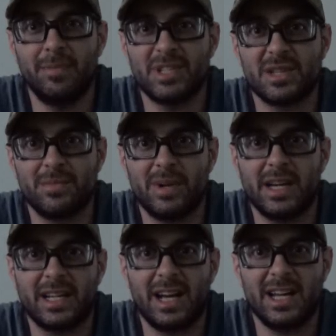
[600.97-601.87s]
M as in
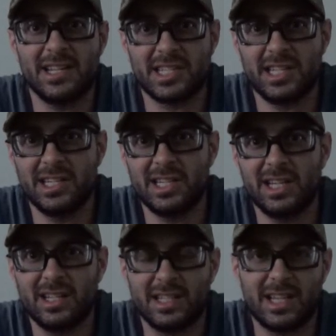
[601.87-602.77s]
Mike, I as in
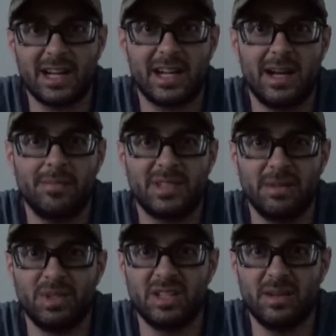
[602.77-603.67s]
India.com,
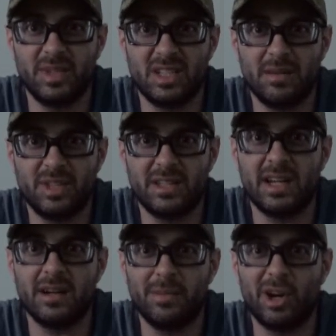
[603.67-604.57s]

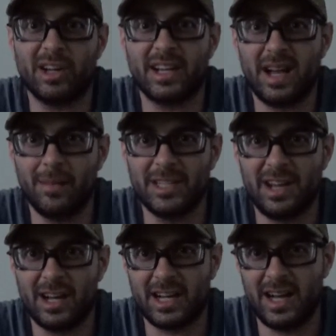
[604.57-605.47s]

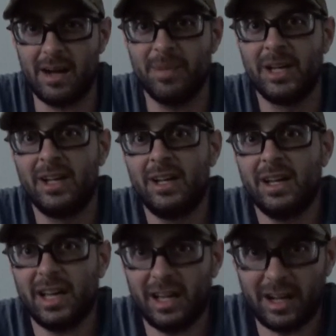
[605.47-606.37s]
www.americankami.com,
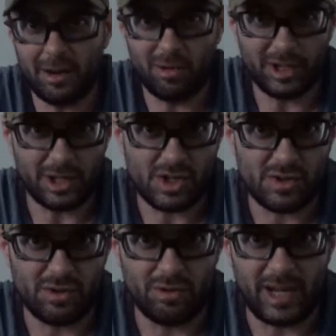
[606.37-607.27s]
and I will get
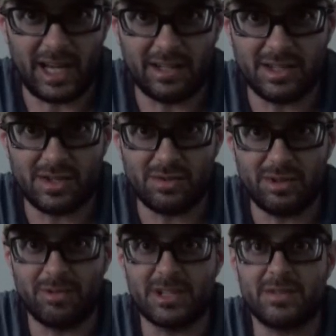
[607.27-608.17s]
you added to
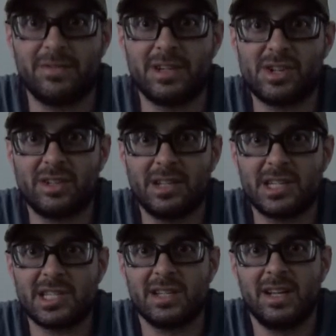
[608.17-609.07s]
the reservation
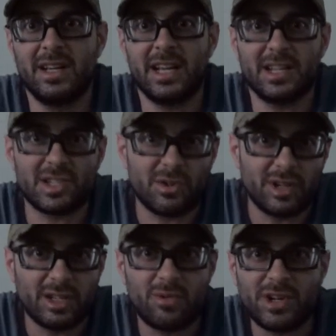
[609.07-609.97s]
list, answer
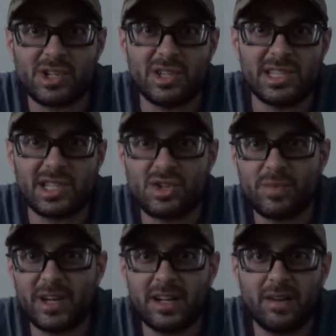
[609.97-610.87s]
any questions that
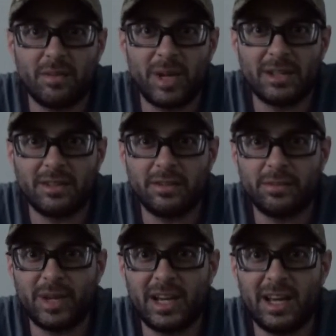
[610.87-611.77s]
you might have about these
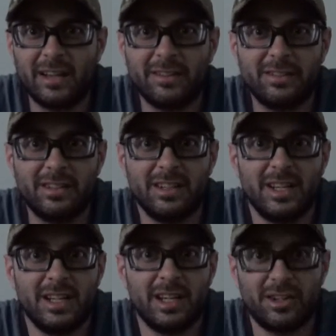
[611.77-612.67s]
bags, and,
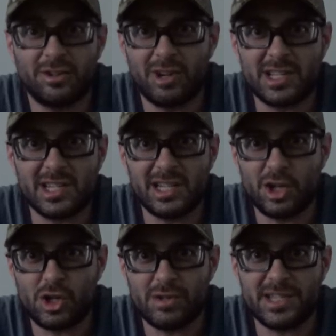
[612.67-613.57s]
and address any
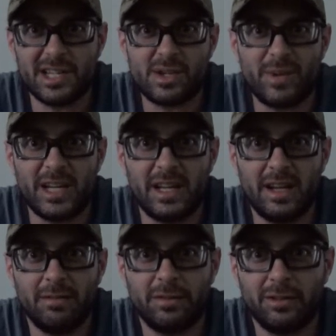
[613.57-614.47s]
issues that you might
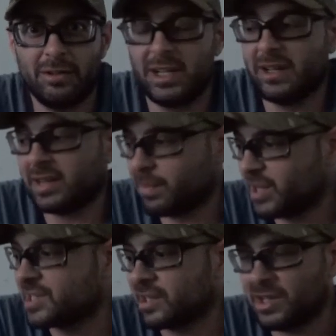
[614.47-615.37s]
have. So that
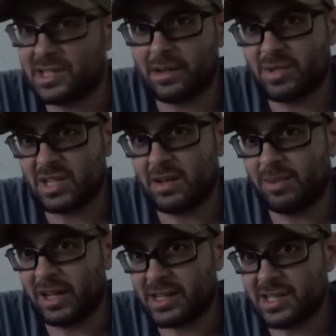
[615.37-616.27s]
basically sums it
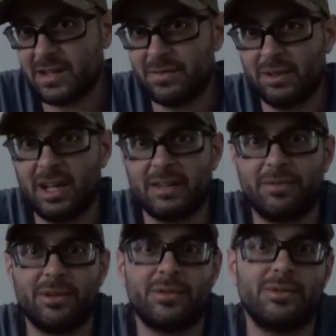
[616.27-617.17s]
up. Like I said, if you'd like
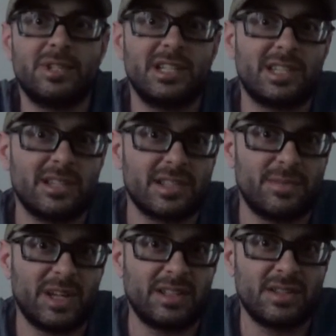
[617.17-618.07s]
further details
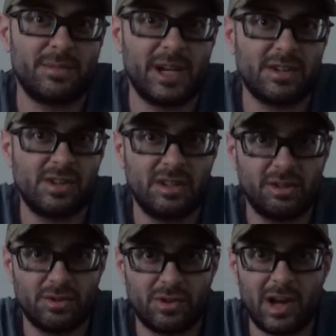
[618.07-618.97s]
about these bags, you can
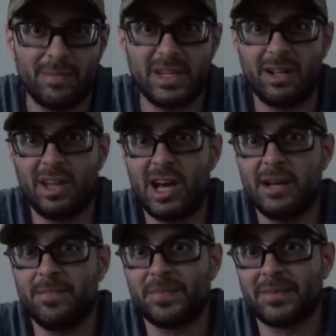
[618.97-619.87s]
either drop me a
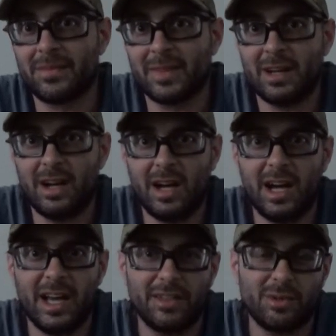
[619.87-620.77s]
line.
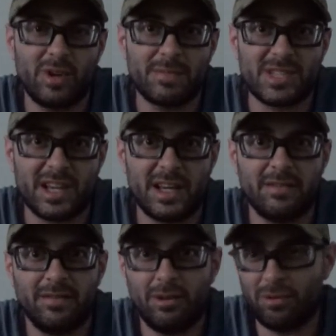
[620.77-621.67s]
Uh, at the
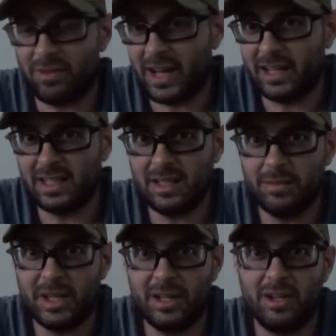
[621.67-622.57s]
website or via
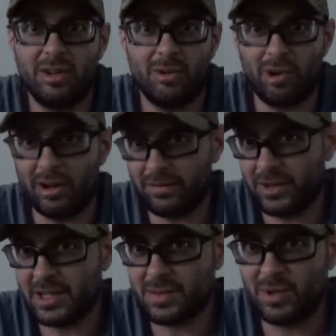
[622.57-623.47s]
email or on
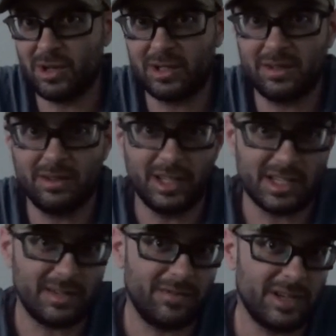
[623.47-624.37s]
Facebook.
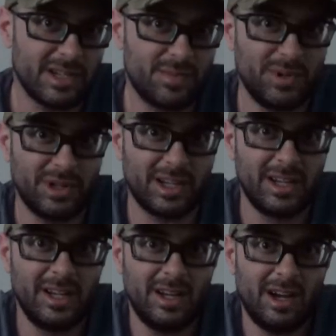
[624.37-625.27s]
Links to Facebook
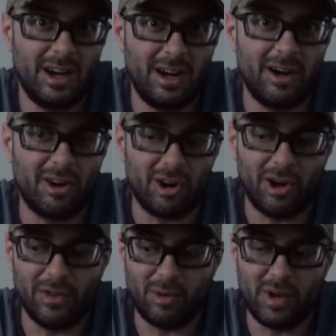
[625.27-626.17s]
uh, are
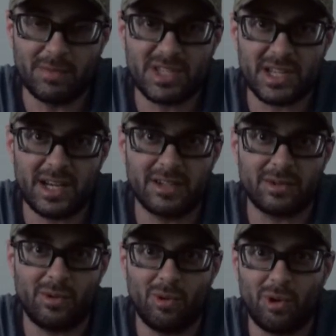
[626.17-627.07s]
on the website
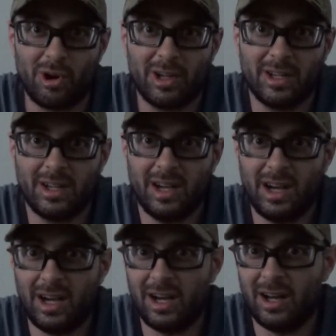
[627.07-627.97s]
or
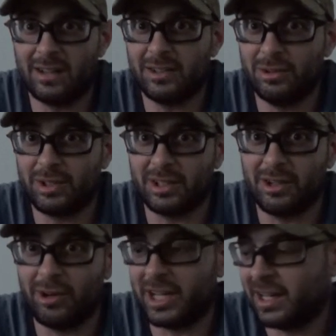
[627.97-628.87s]
uh, you can
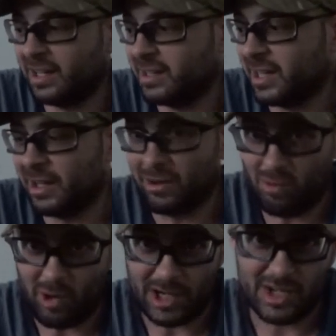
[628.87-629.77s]
go ahead
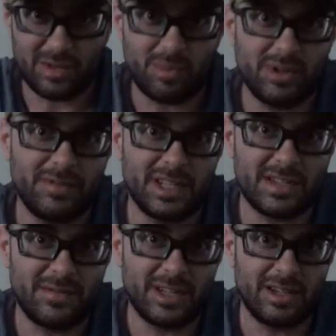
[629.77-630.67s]
and watch the
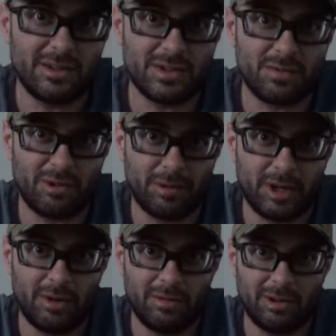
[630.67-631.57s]
previous videos where we
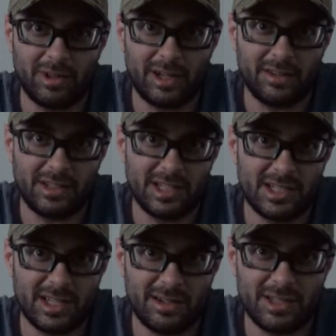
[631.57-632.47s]
go over a lot of the
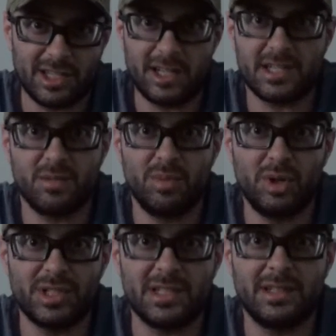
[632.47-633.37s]
details, nuts and
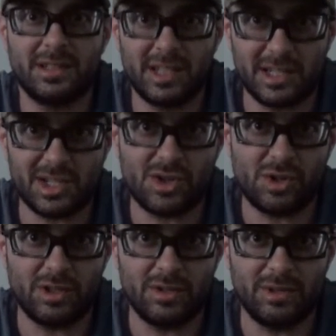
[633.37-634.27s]
bolts, and things that
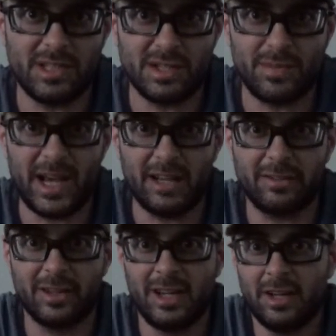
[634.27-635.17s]
you can do with these bags.